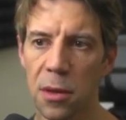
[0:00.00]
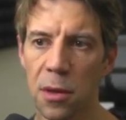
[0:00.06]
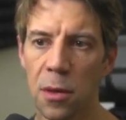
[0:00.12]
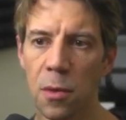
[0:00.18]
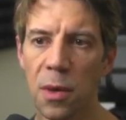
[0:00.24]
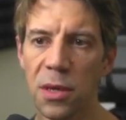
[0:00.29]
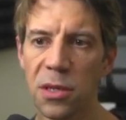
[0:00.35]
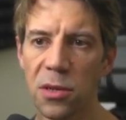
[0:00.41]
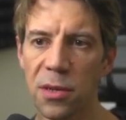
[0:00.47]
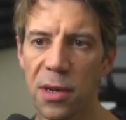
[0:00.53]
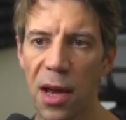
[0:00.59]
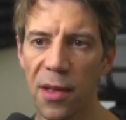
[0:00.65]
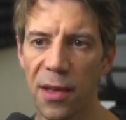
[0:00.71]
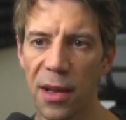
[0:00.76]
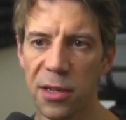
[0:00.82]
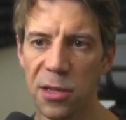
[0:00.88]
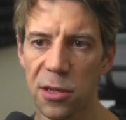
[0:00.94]
When you
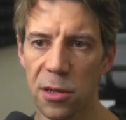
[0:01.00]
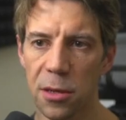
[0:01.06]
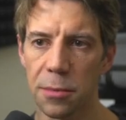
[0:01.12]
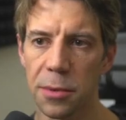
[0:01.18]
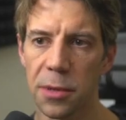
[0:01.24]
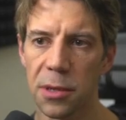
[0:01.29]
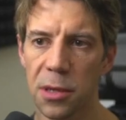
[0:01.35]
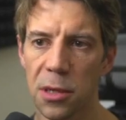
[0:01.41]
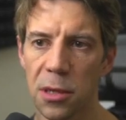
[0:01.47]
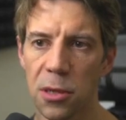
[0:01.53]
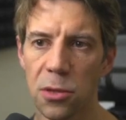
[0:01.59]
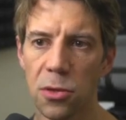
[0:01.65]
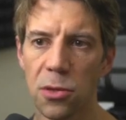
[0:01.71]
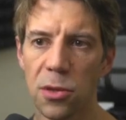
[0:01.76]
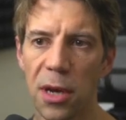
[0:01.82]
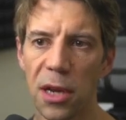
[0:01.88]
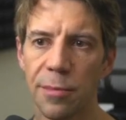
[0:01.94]
get that up,
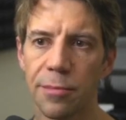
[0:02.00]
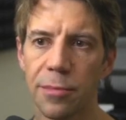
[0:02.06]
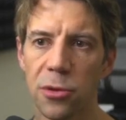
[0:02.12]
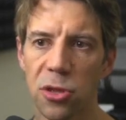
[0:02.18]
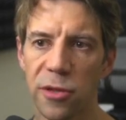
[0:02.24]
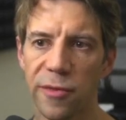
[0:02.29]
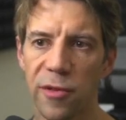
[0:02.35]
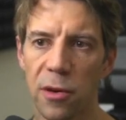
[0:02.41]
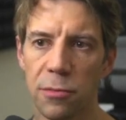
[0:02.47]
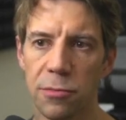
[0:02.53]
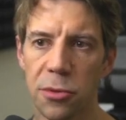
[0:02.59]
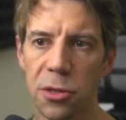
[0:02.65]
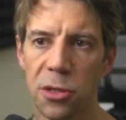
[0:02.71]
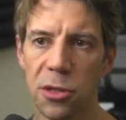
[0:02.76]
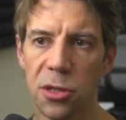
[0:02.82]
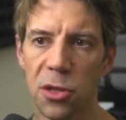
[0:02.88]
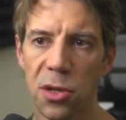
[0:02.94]
you get a bunch of options.